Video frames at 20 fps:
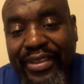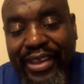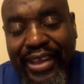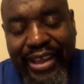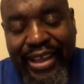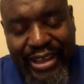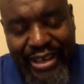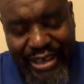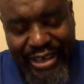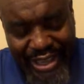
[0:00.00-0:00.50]

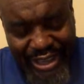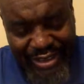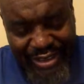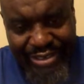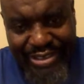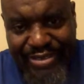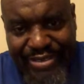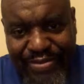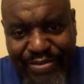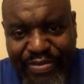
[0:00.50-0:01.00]
And I'll
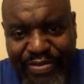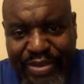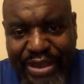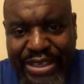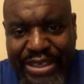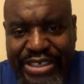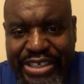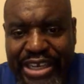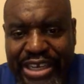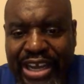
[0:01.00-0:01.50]

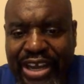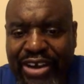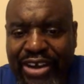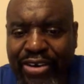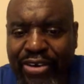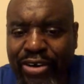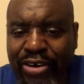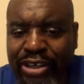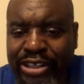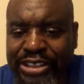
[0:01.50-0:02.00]
bid y'all
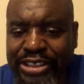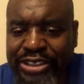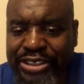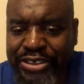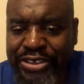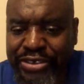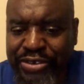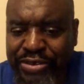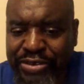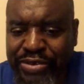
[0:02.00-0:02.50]
all
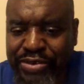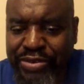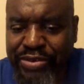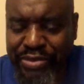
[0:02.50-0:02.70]
adieu.